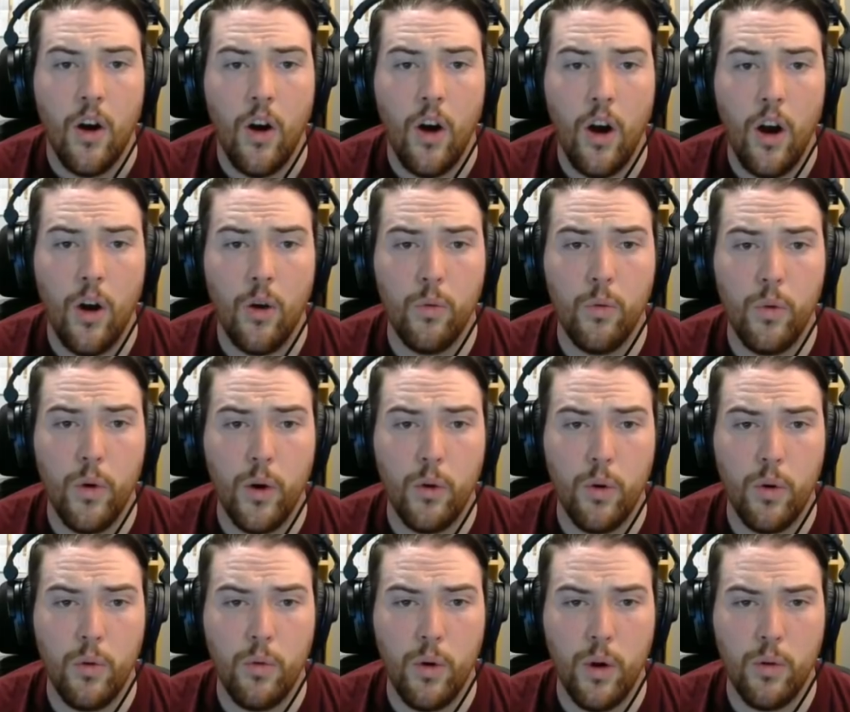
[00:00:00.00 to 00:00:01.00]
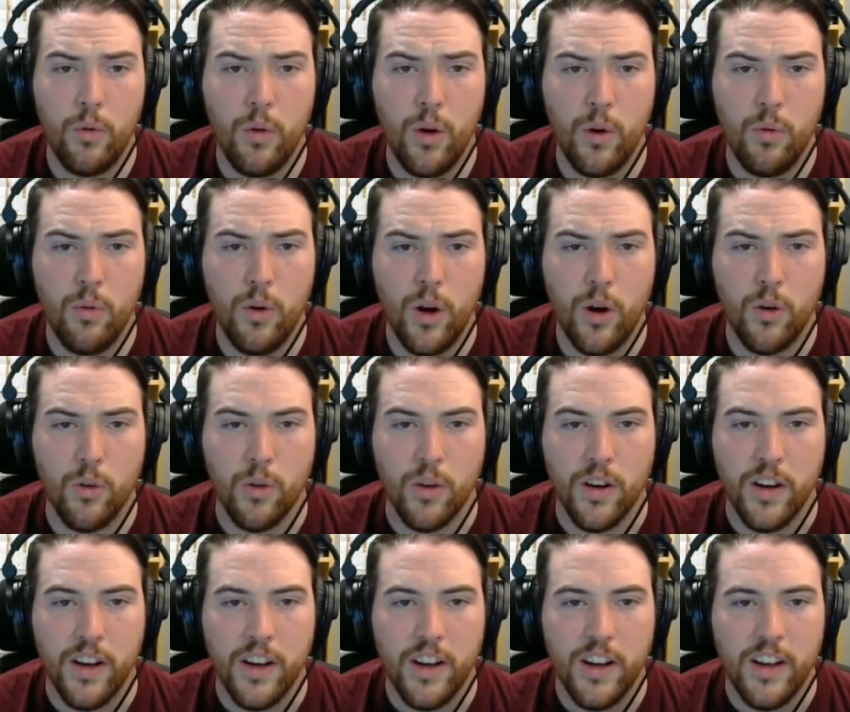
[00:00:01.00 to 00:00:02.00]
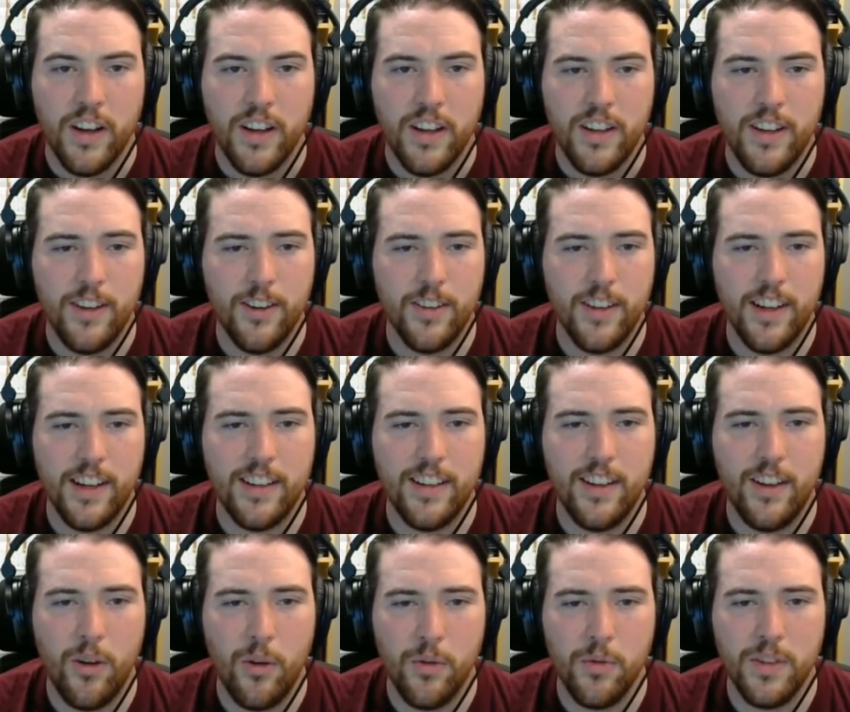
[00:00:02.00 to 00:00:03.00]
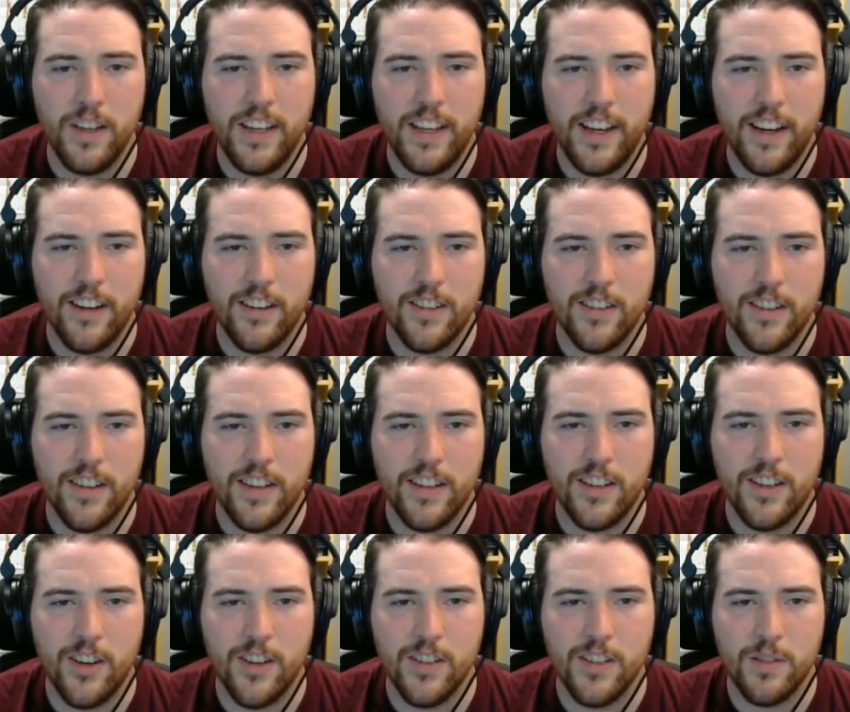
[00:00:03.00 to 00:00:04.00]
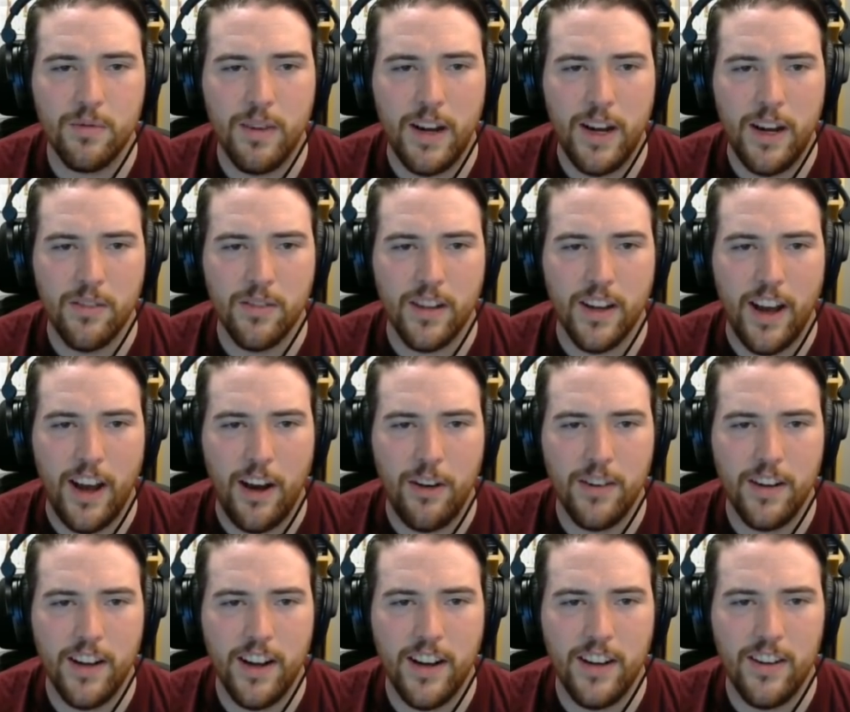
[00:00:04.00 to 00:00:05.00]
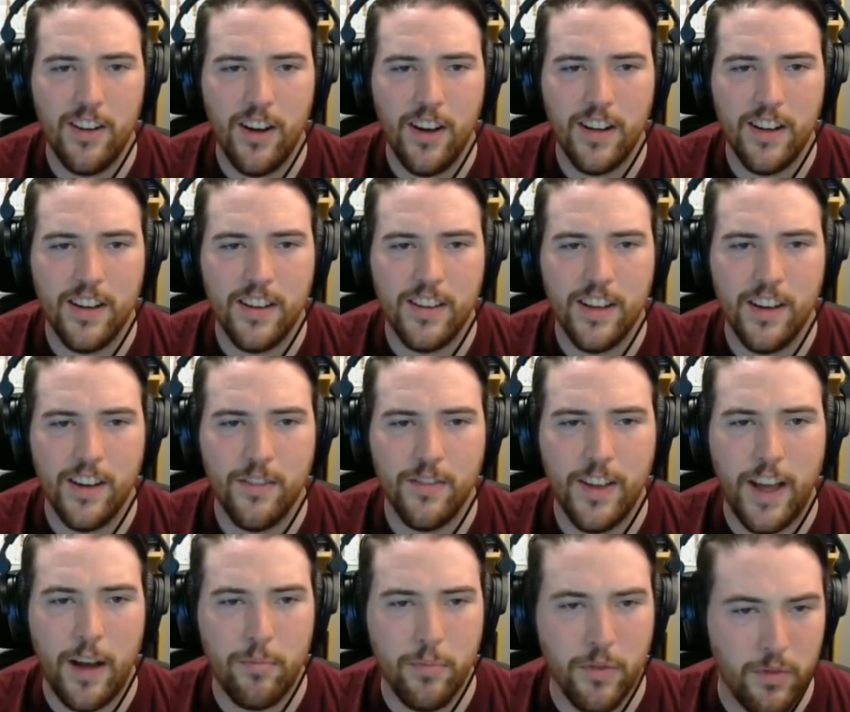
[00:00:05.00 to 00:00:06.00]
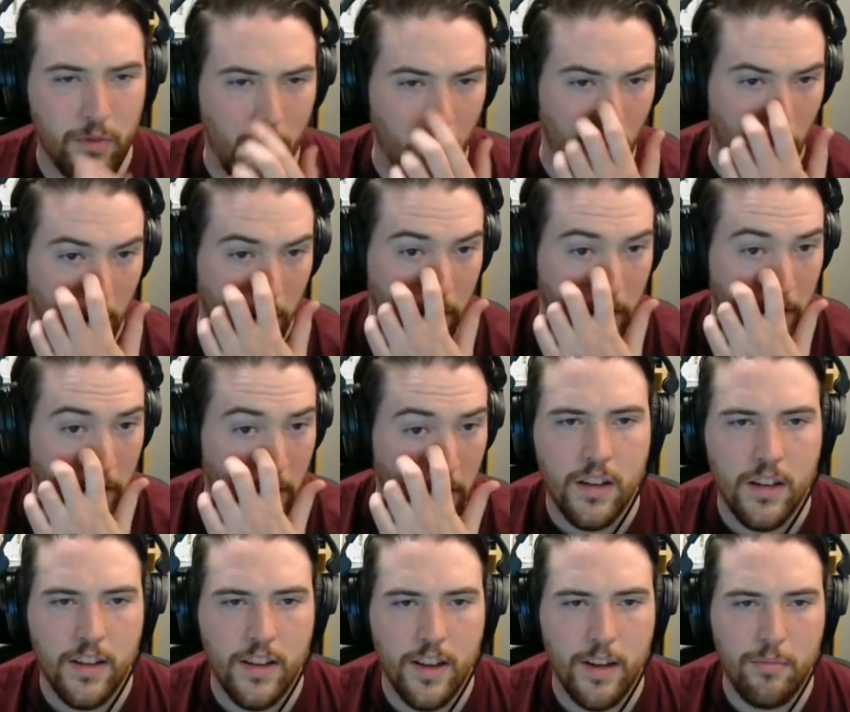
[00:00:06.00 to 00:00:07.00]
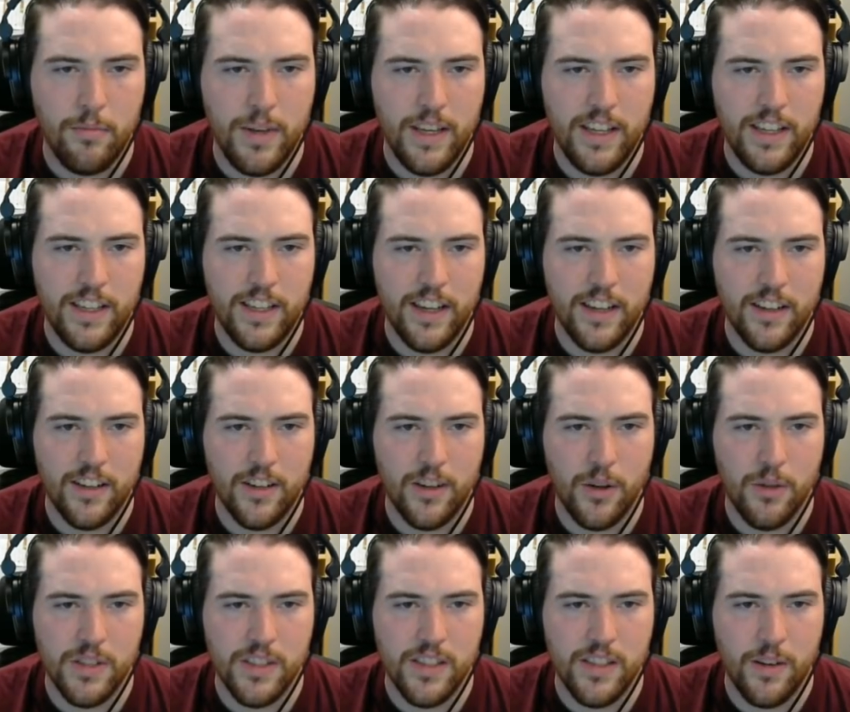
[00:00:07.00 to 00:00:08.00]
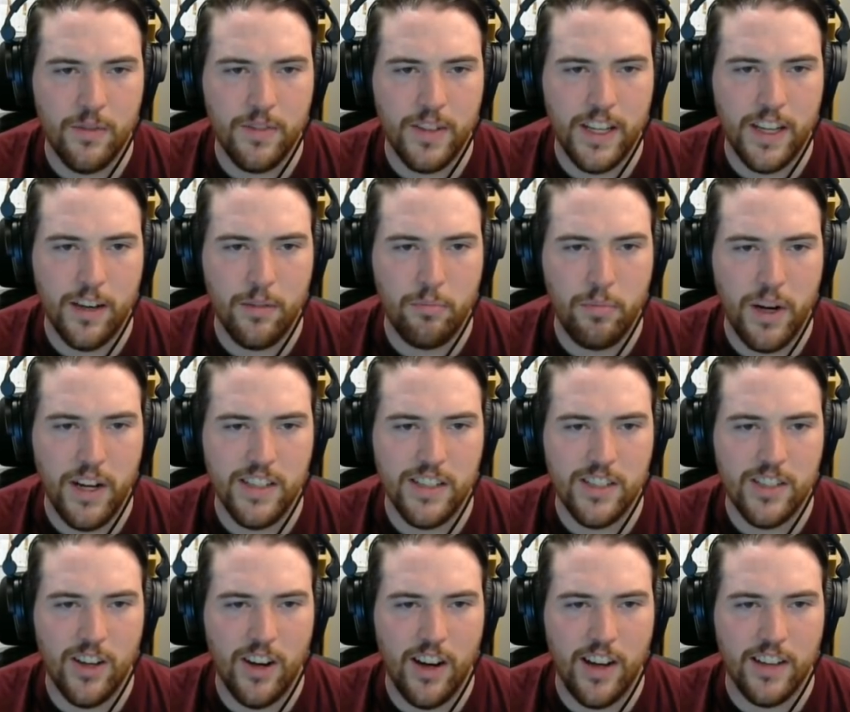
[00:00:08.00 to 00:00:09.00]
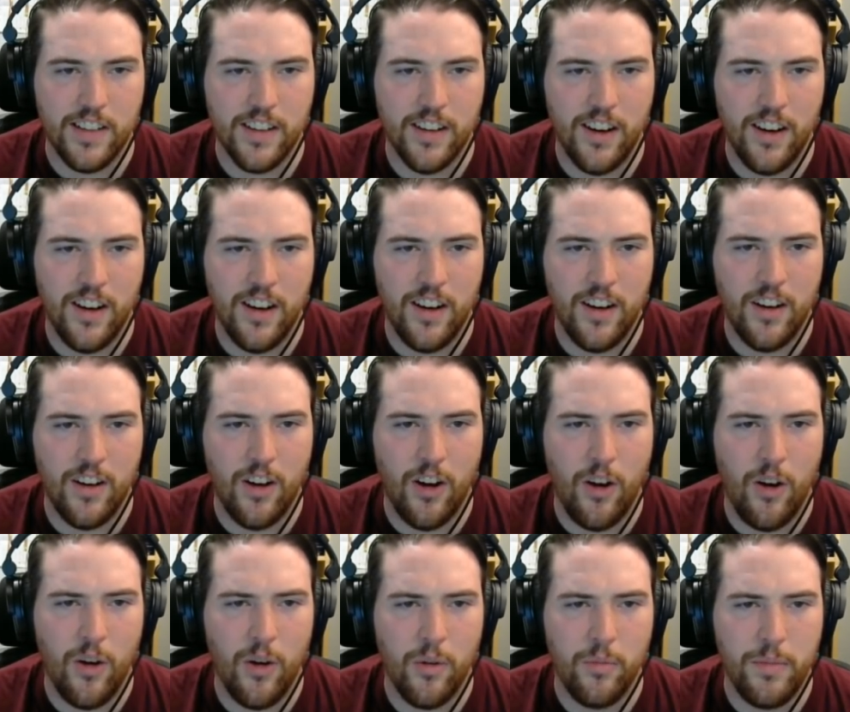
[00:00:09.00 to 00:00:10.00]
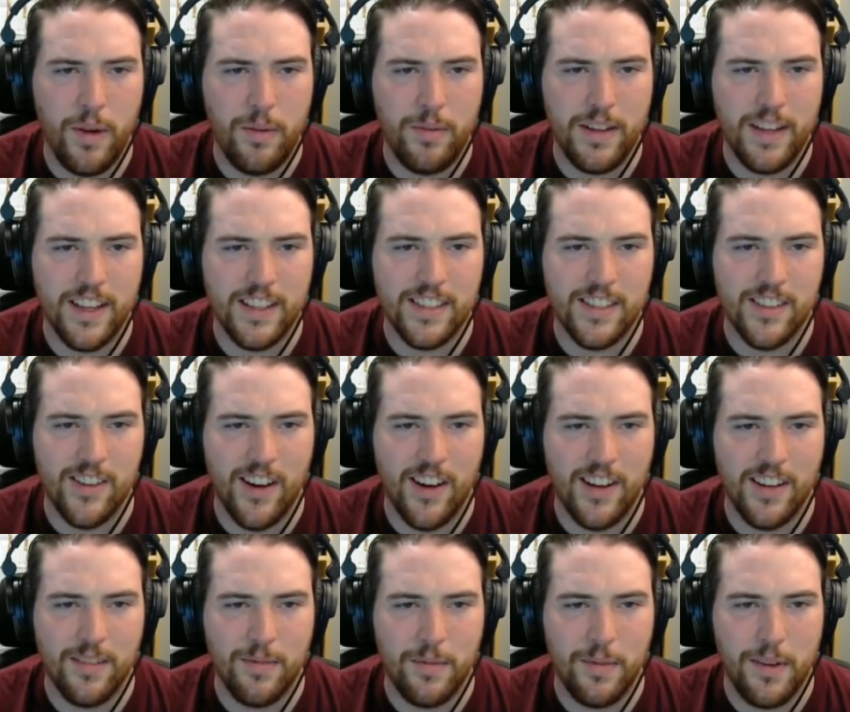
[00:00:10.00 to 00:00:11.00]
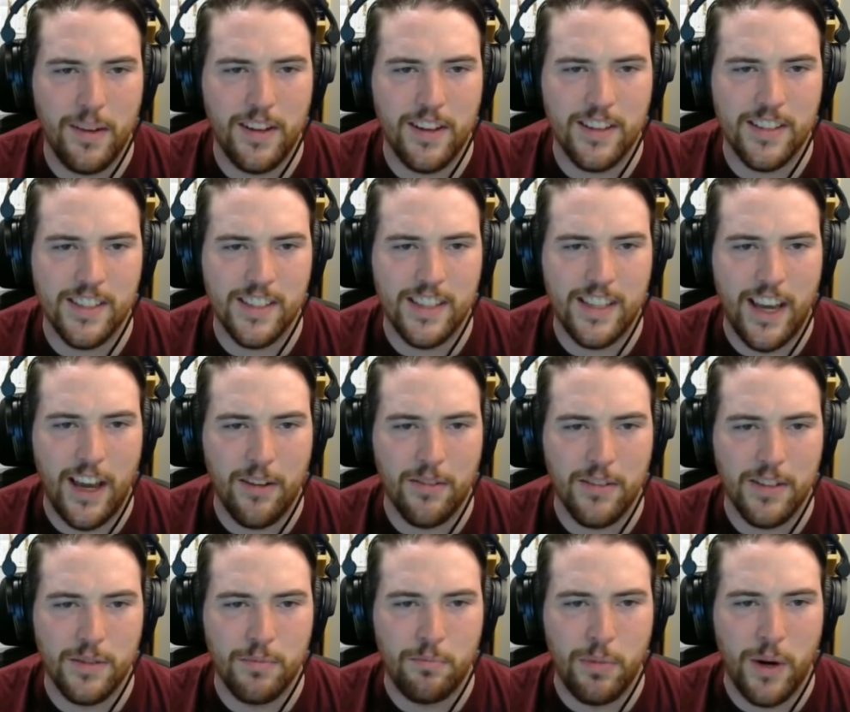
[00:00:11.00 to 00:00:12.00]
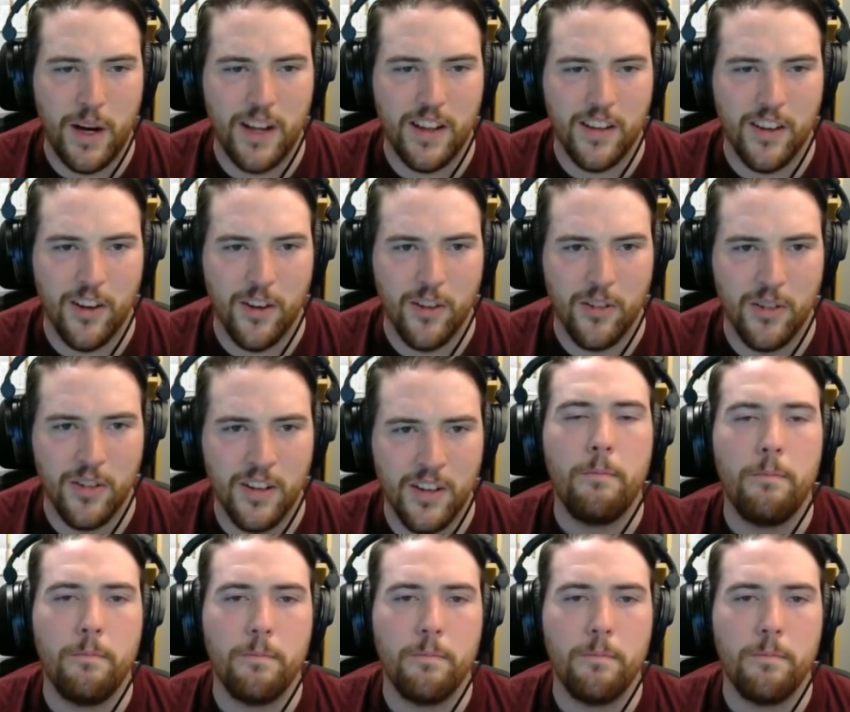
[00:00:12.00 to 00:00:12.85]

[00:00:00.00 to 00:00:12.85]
Oh, whoa, whoa, whoa, whoa, whoa! You're like the only character that turns around. How did I not think of that before? Let me get close enough to get a butt shot. Oh, oh, maybe that's not, it doesn't count as butt though.